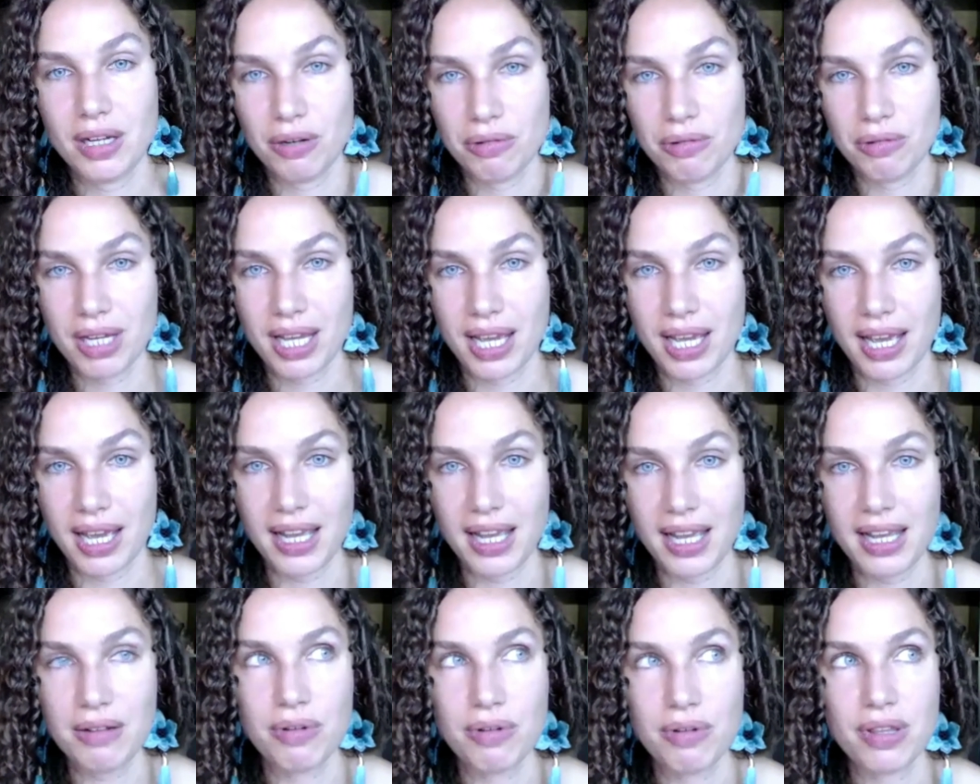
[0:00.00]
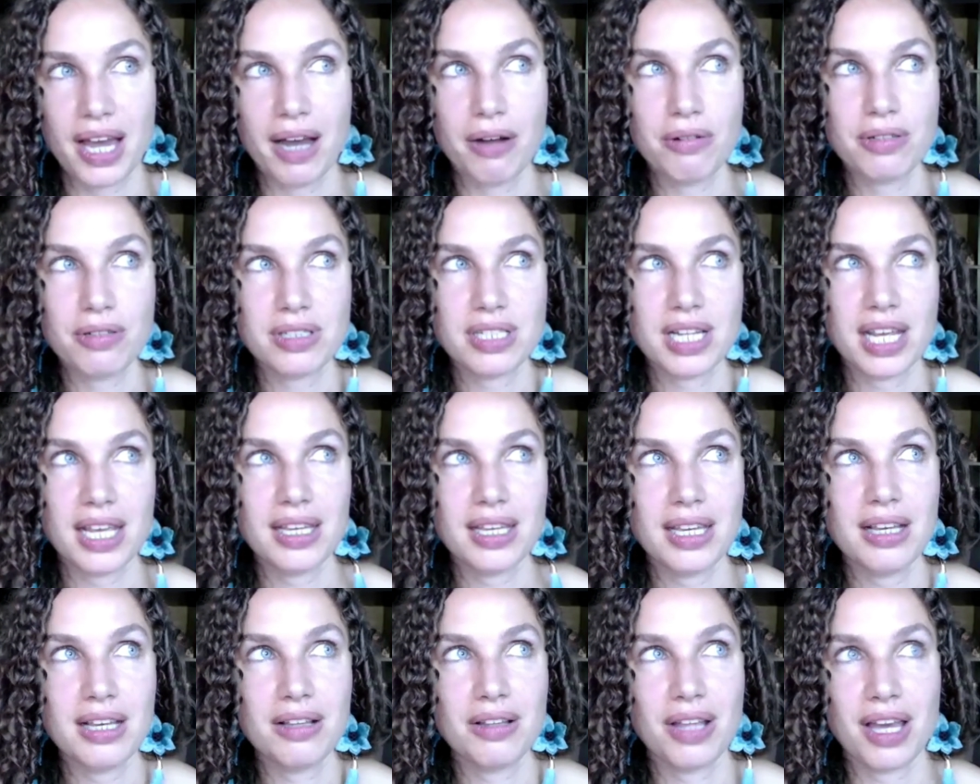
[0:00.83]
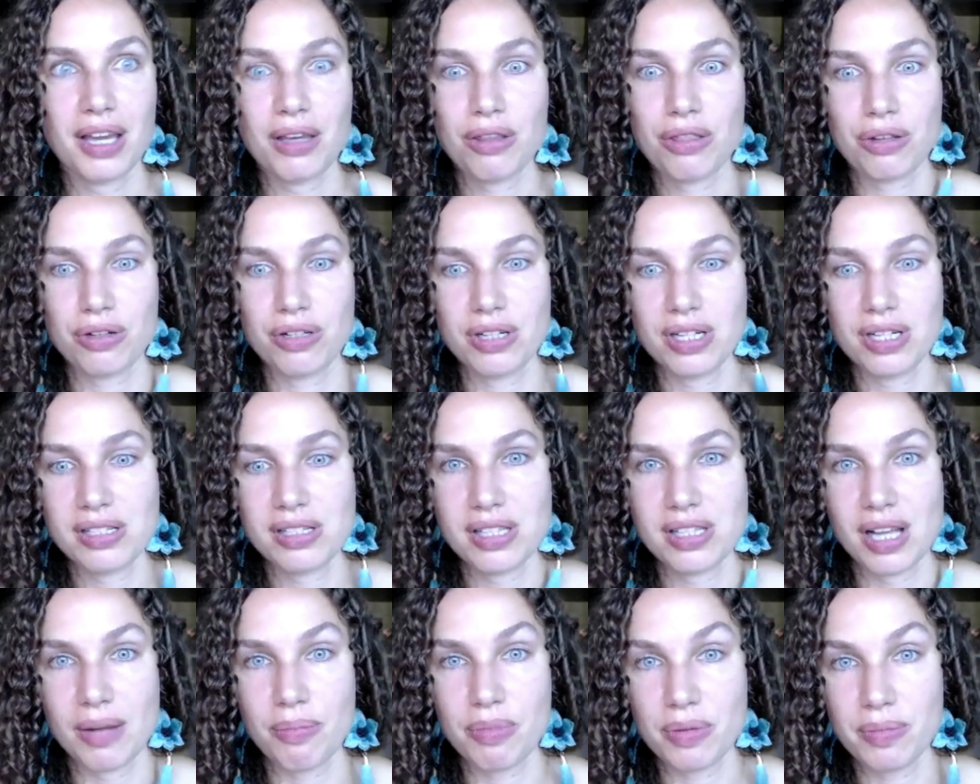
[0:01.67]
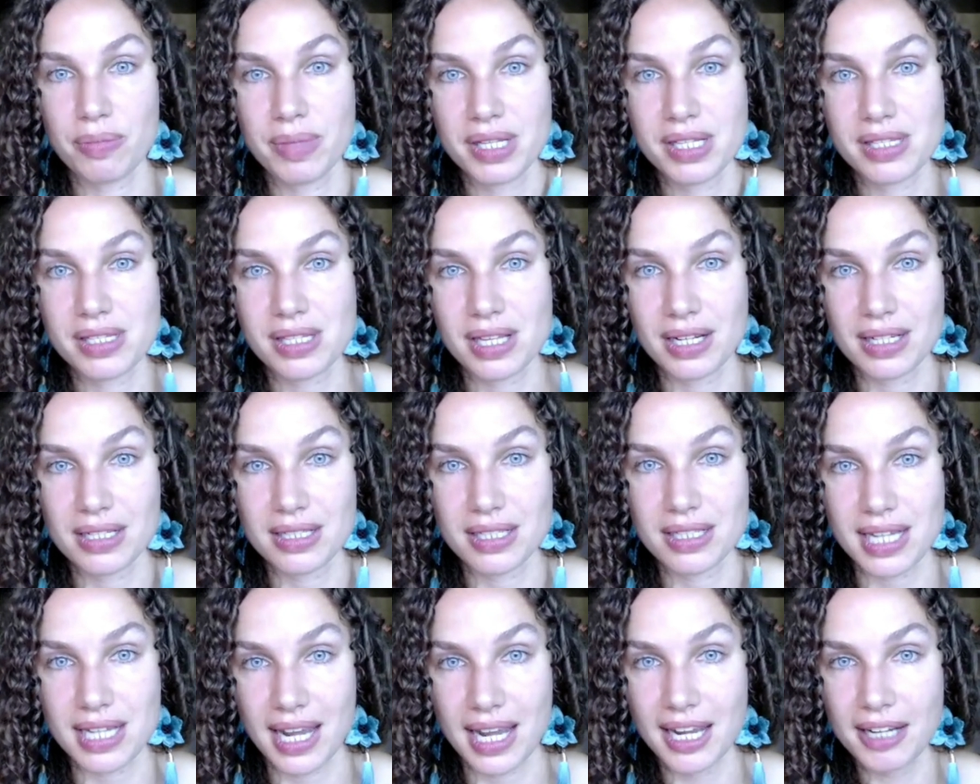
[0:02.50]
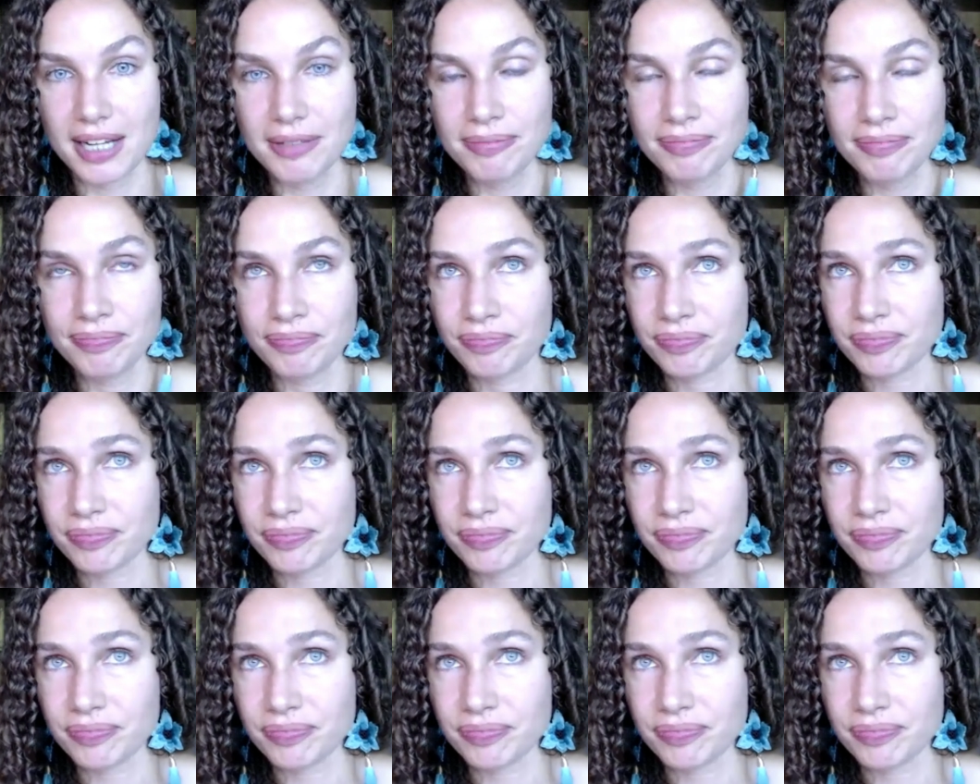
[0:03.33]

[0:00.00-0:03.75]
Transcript: okay without taking like 30 supplements in a day,